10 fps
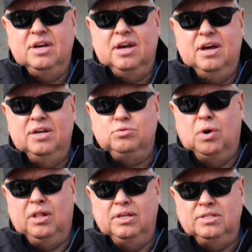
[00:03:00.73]
as
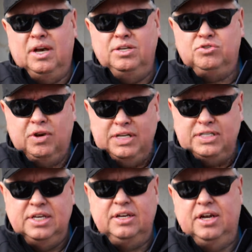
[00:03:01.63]
well as ice
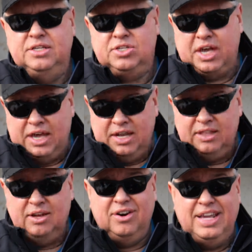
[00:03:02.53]
racing, ice
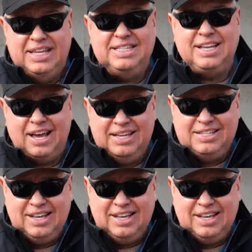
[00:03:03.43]
skating. There is ice